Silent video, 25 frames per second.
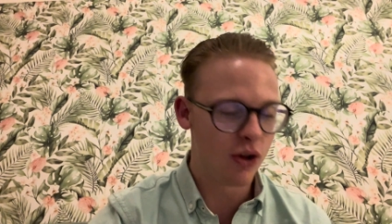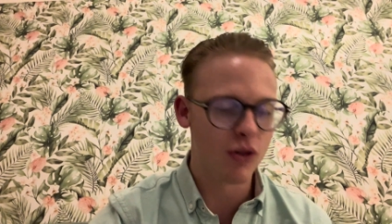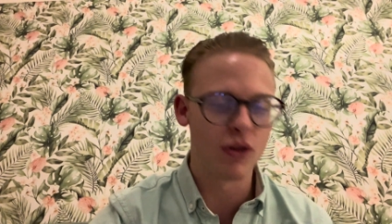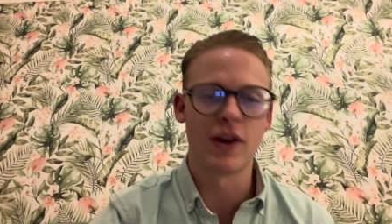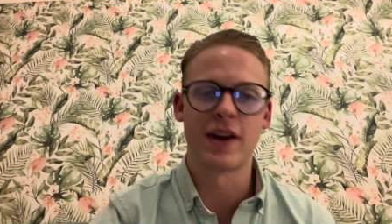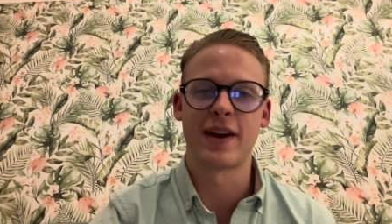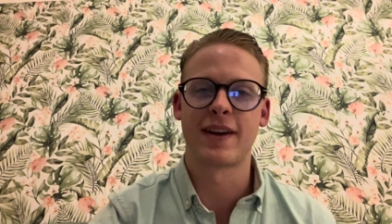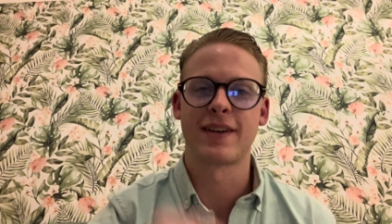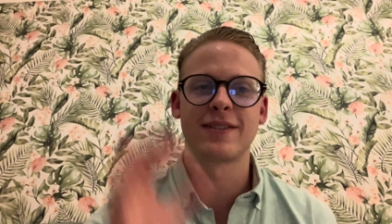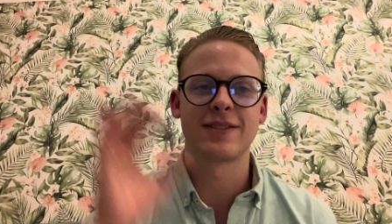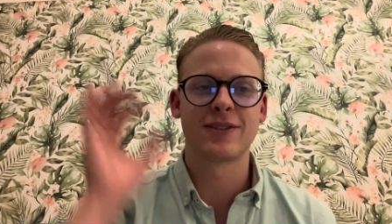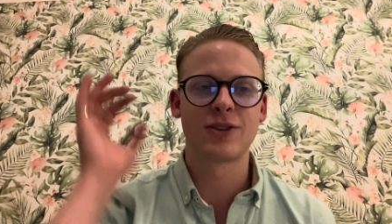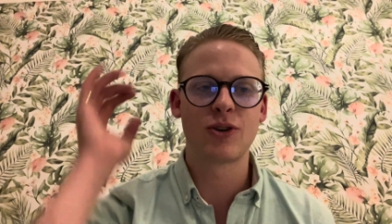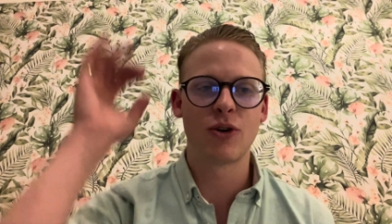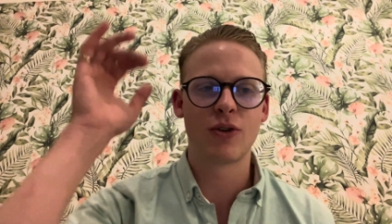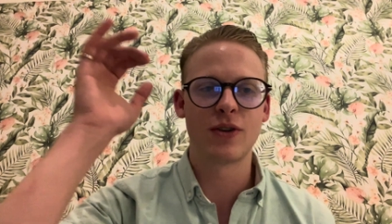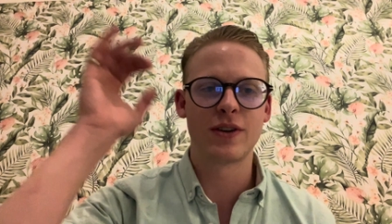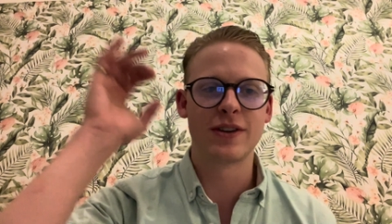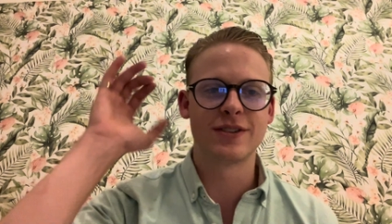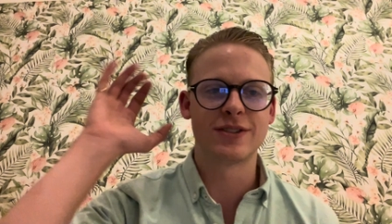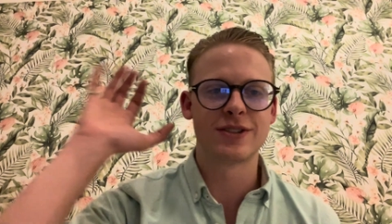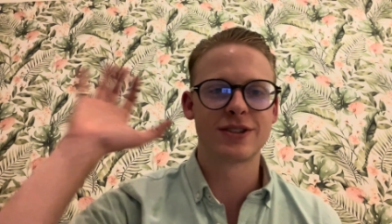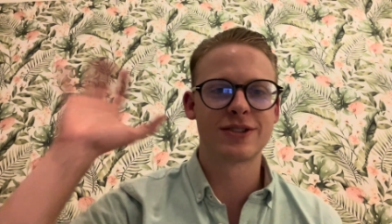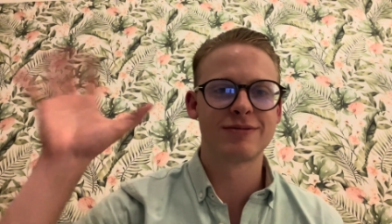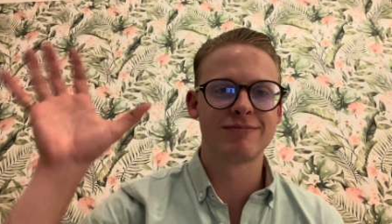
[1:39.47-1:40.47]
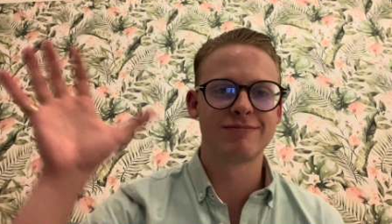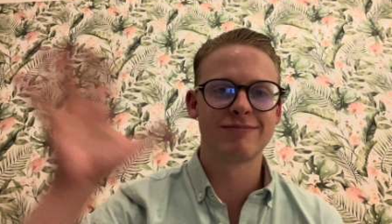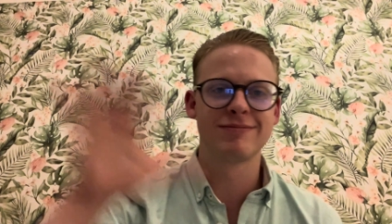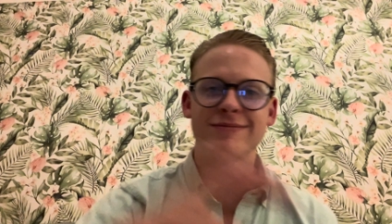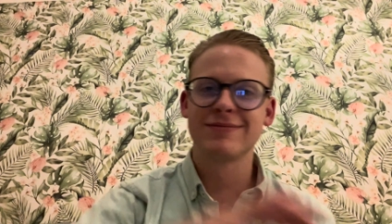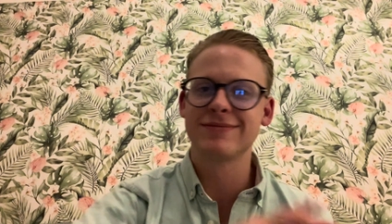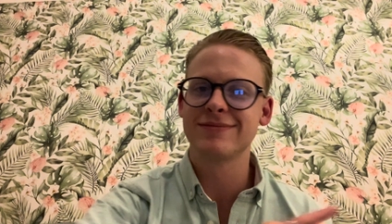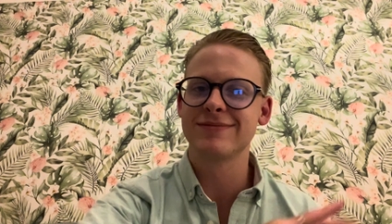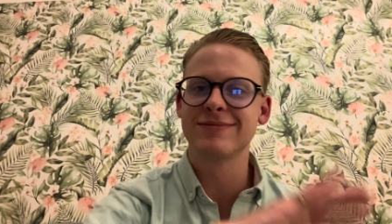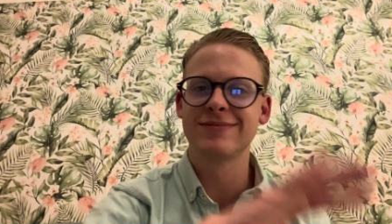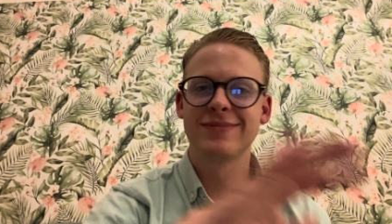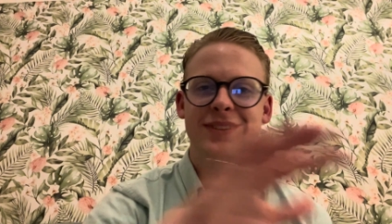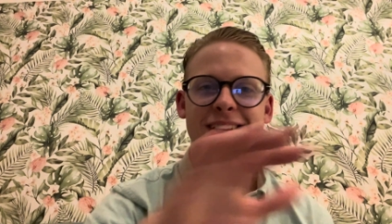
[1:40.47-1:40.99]
that God is
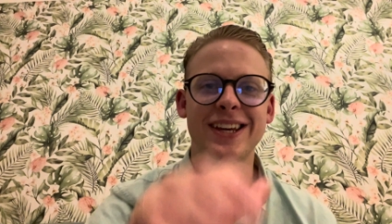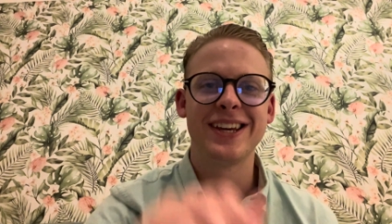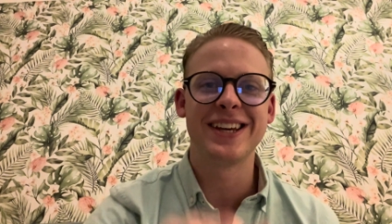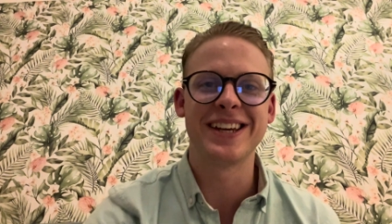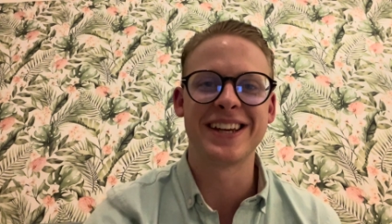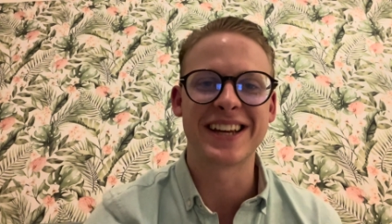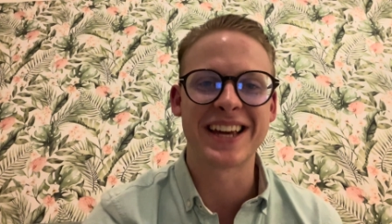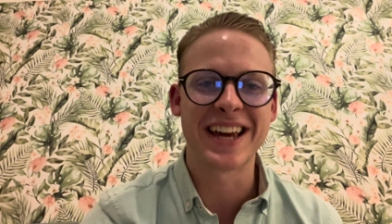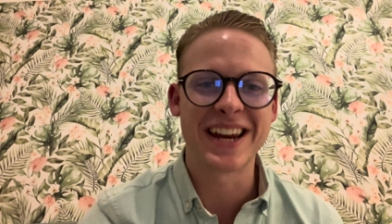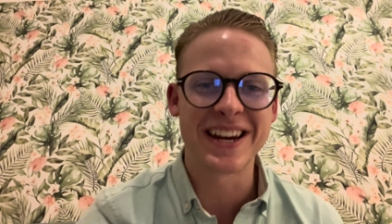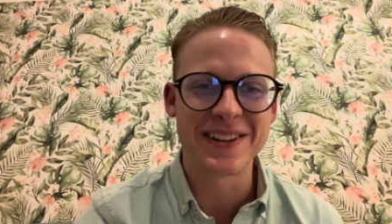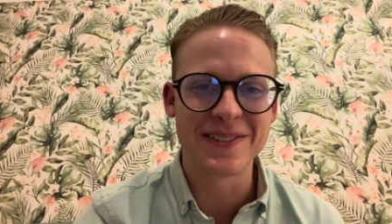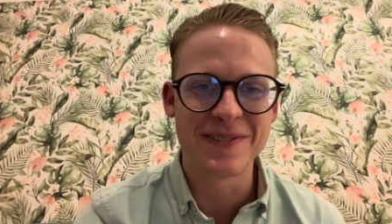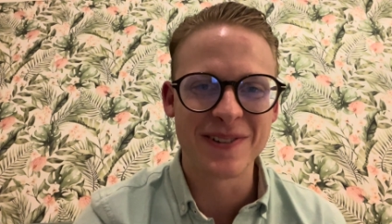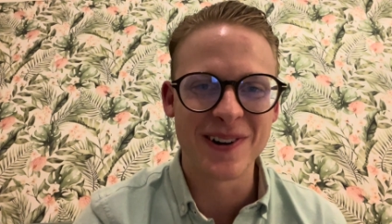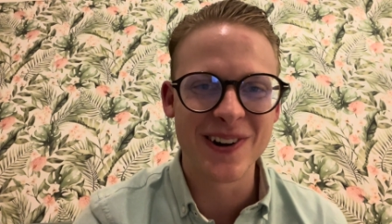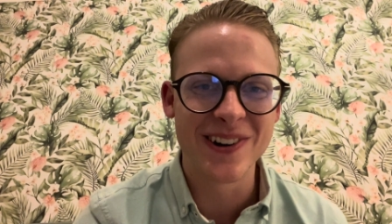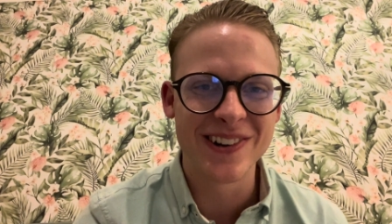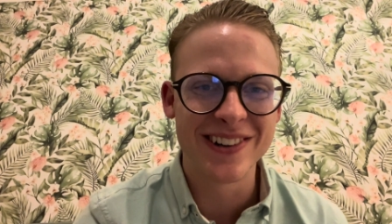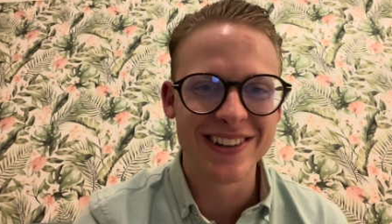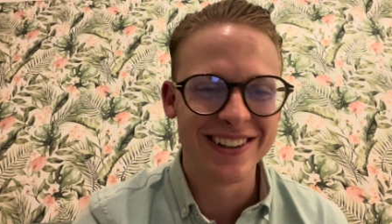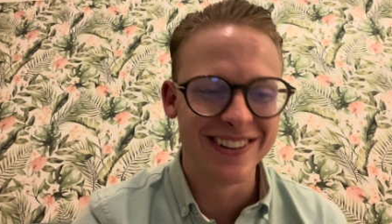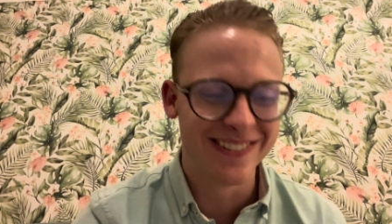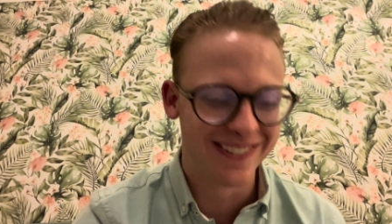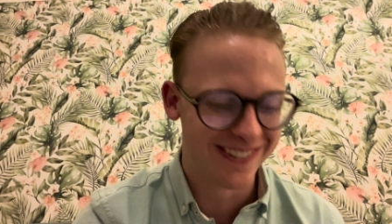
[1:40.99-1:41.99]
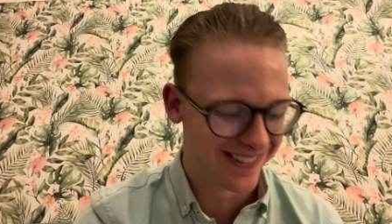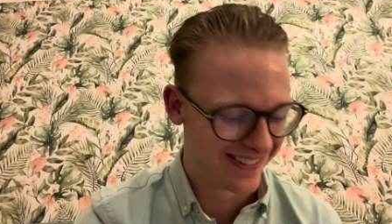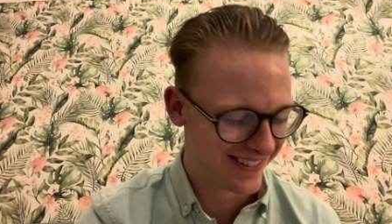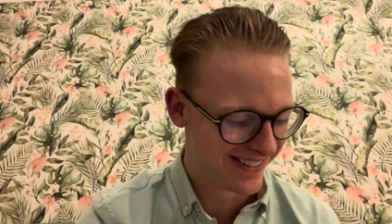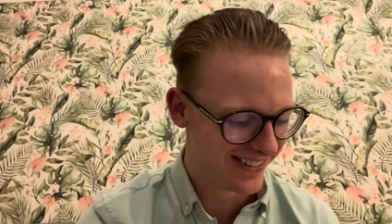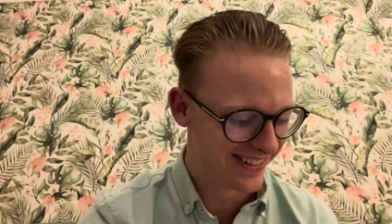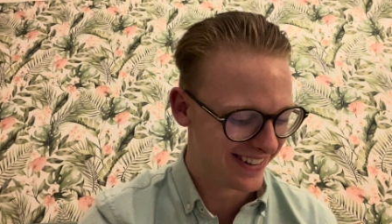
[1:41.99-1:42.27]
eating anyone or...